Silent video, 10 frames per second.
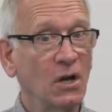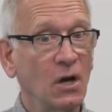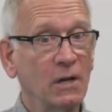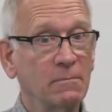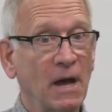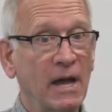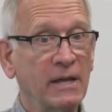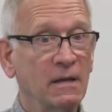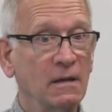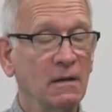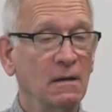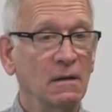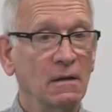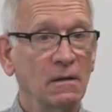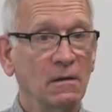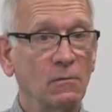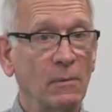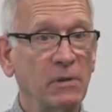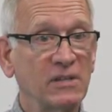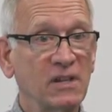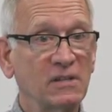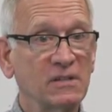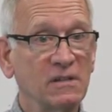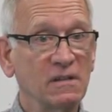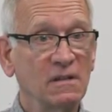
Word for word: on my red blood cells,